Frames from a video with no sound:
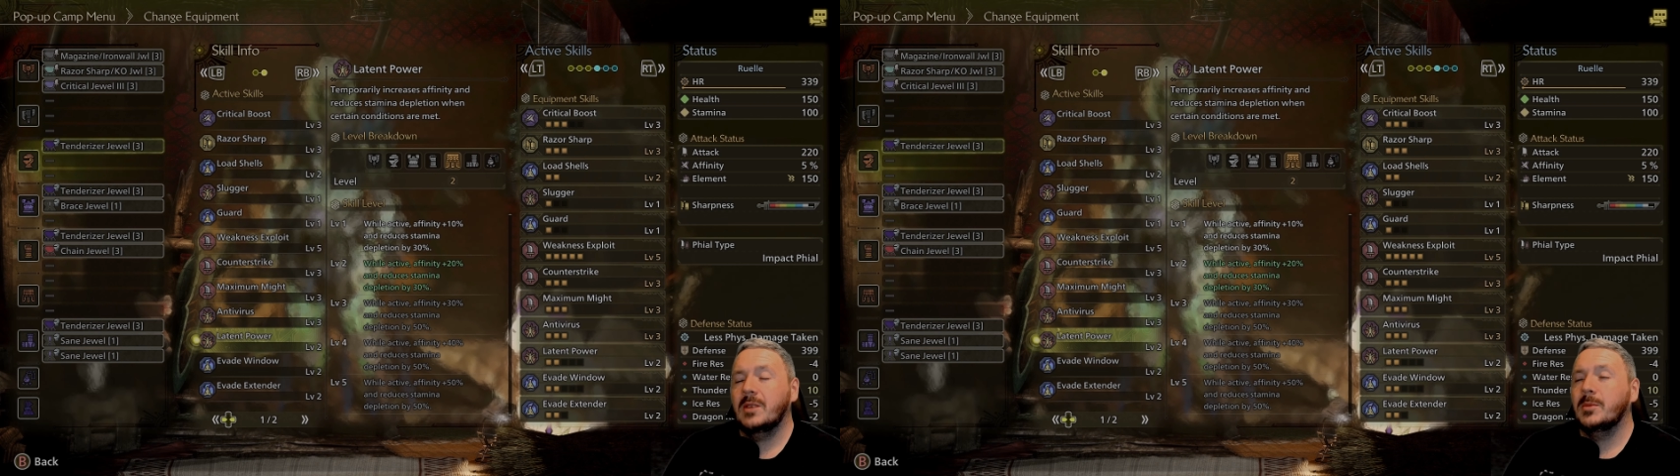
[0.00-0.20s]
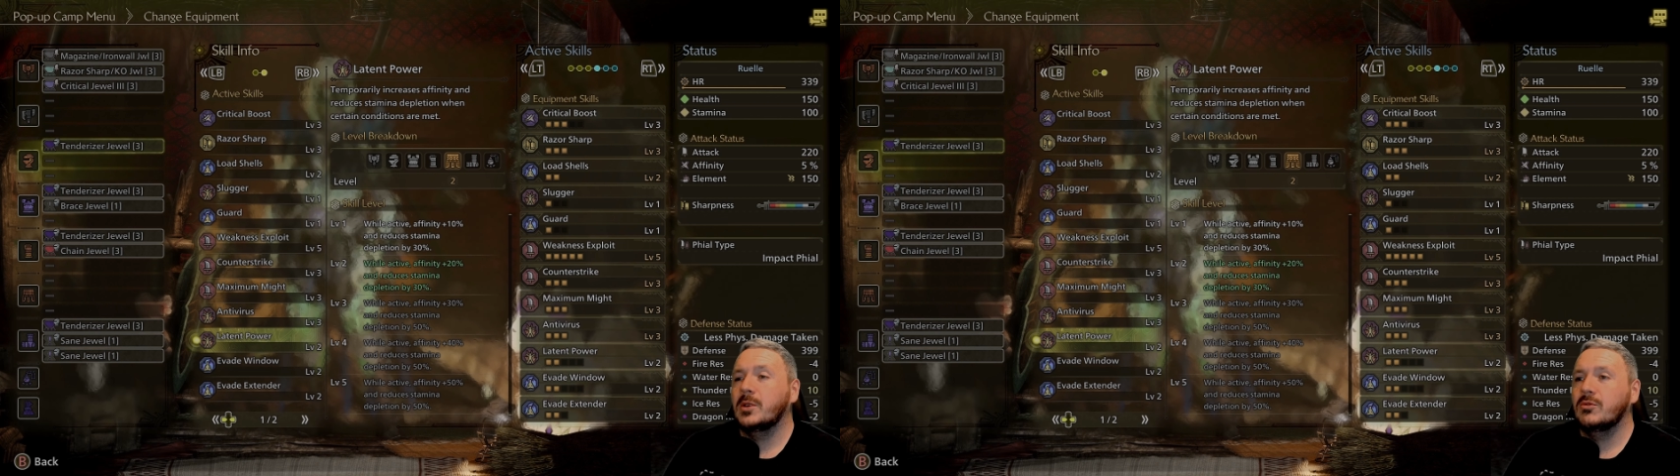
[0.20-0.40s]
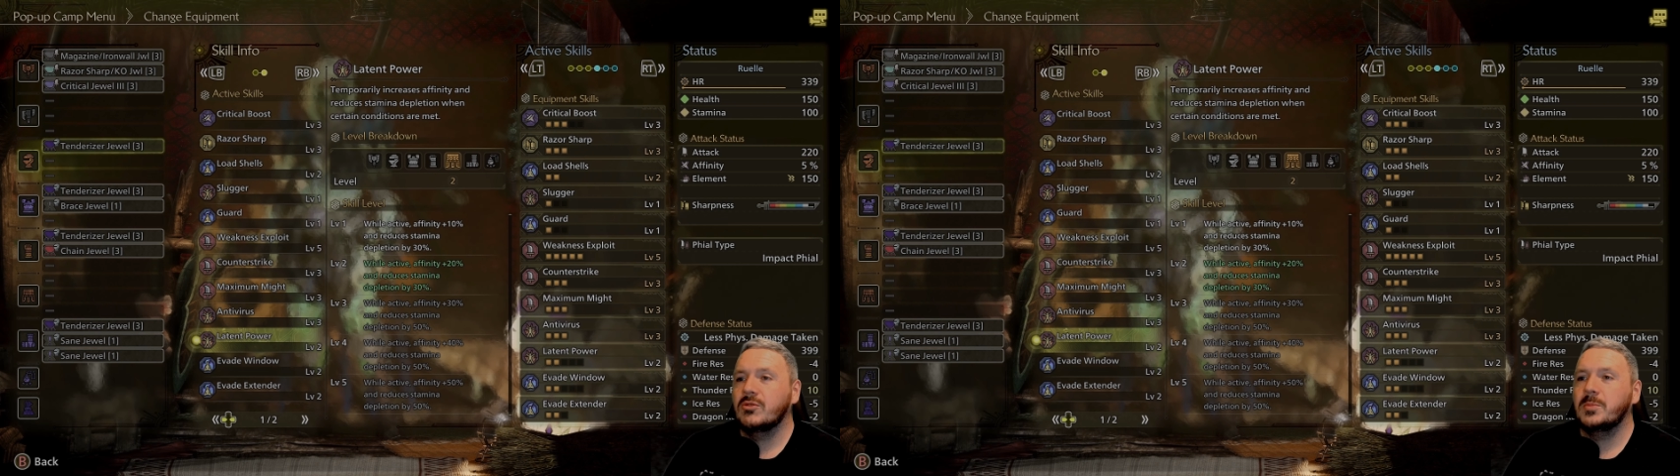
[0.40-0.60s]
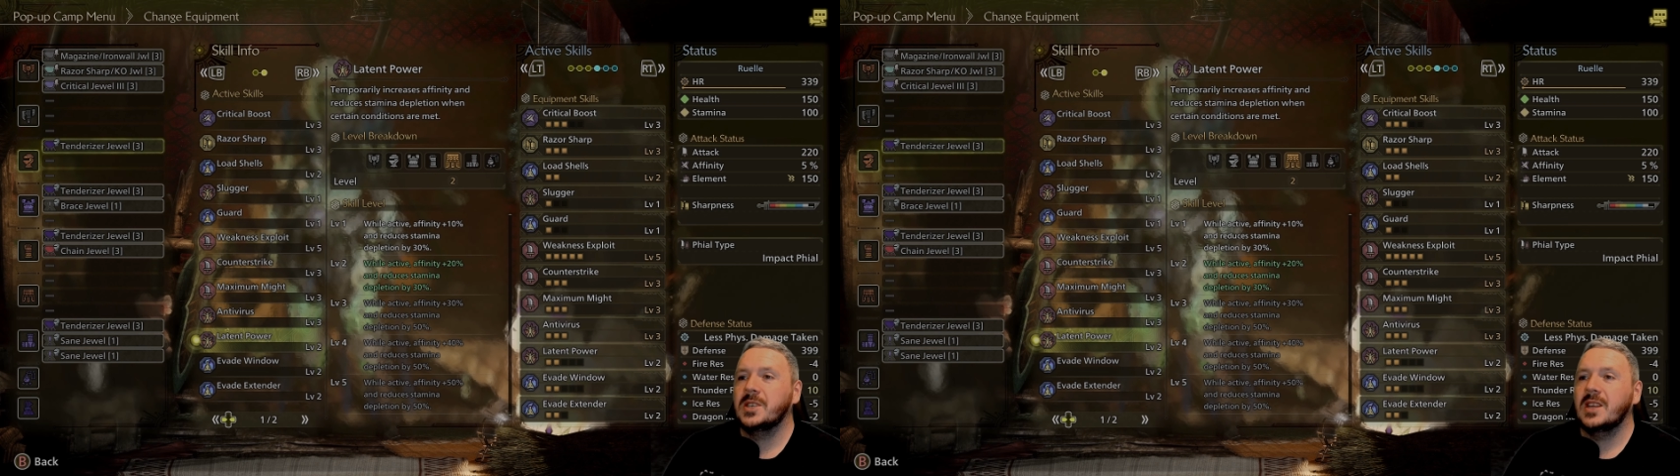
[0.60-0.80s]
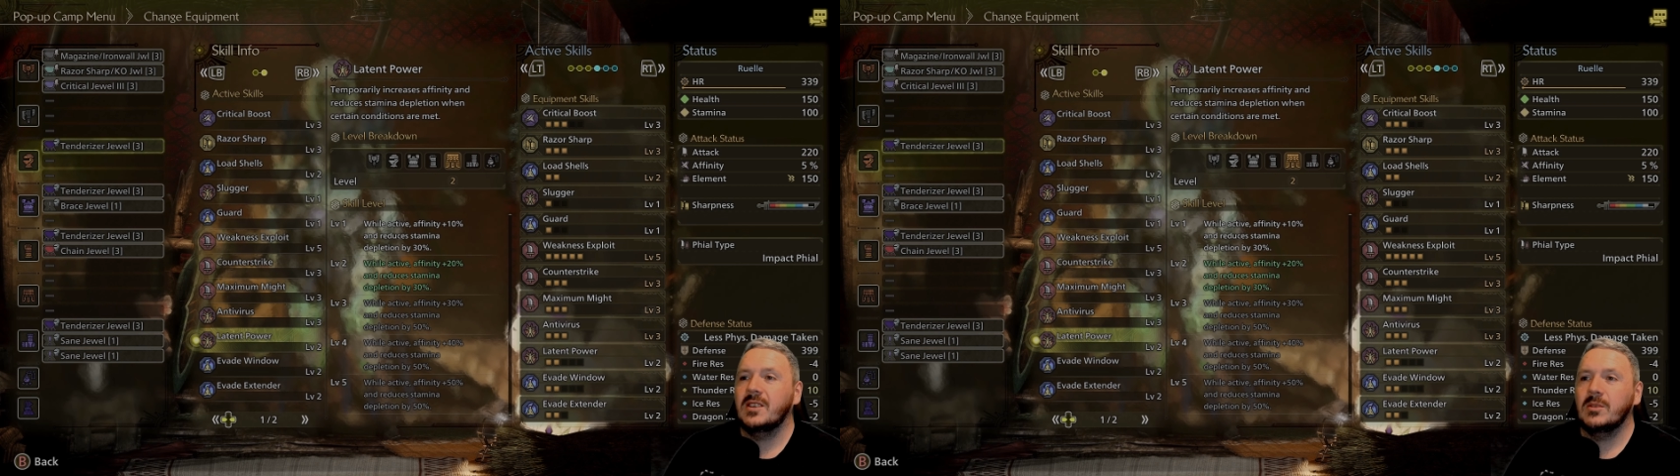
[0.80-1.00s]
but
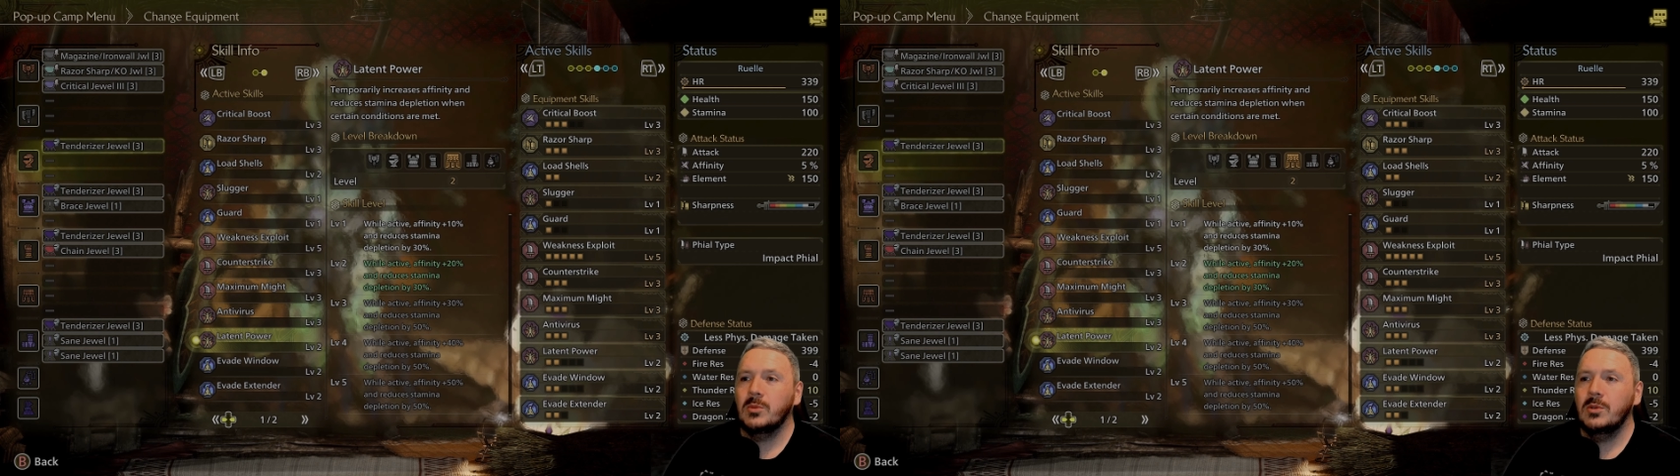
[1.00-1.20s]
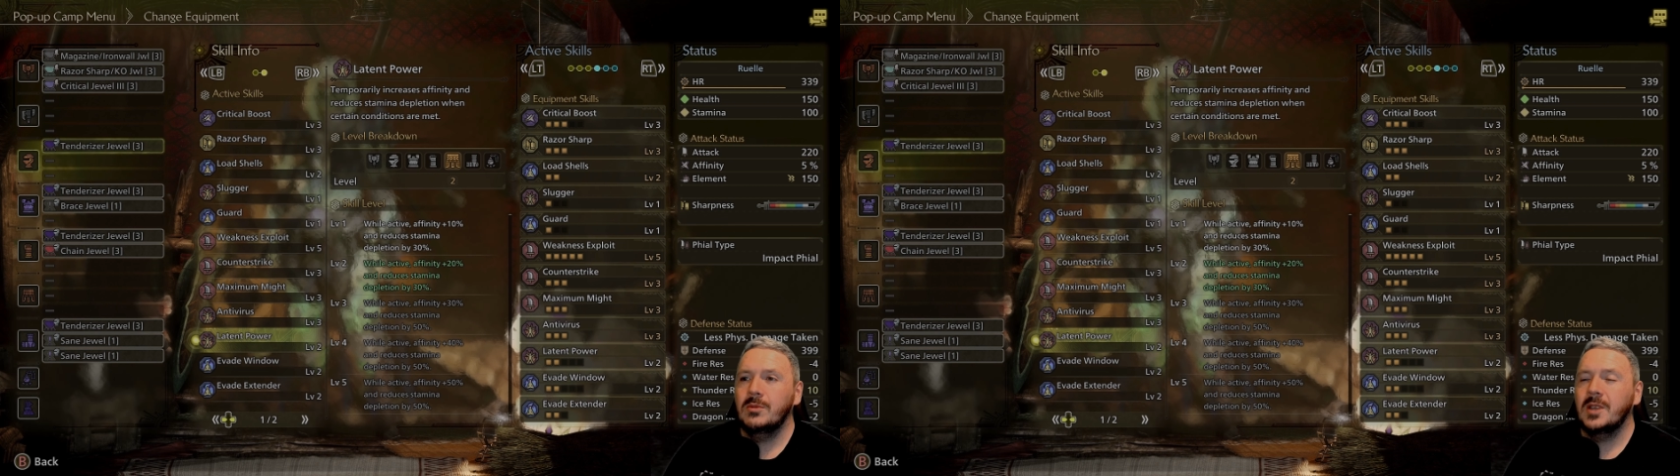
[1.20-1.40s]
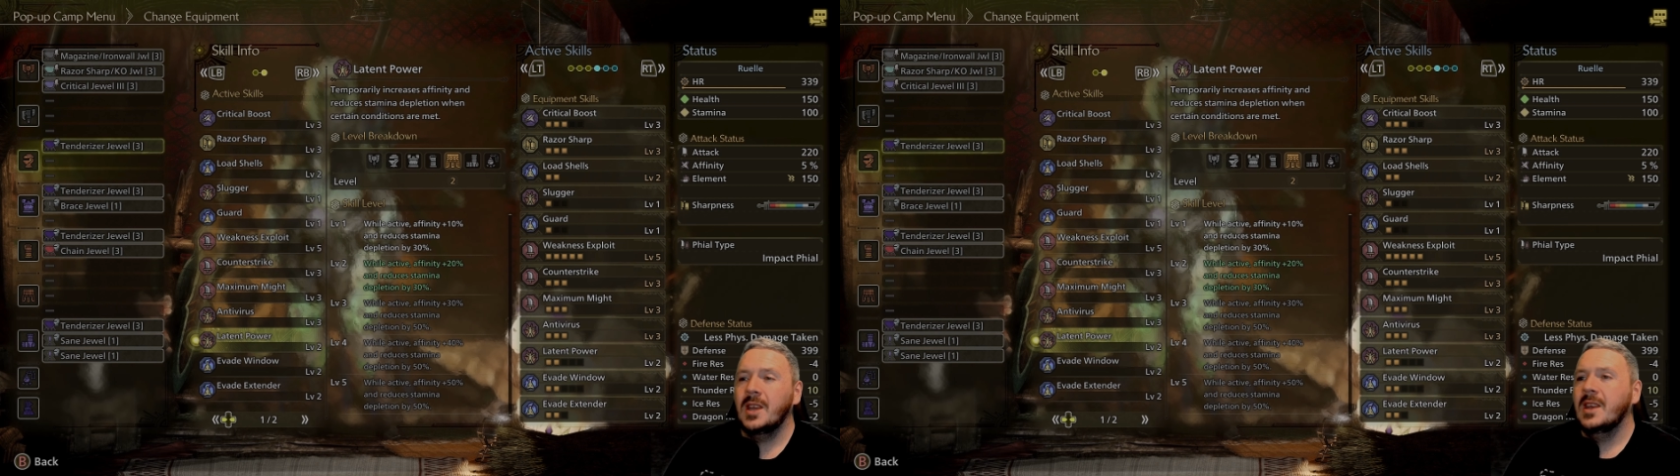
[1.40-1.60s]
100% on a wound.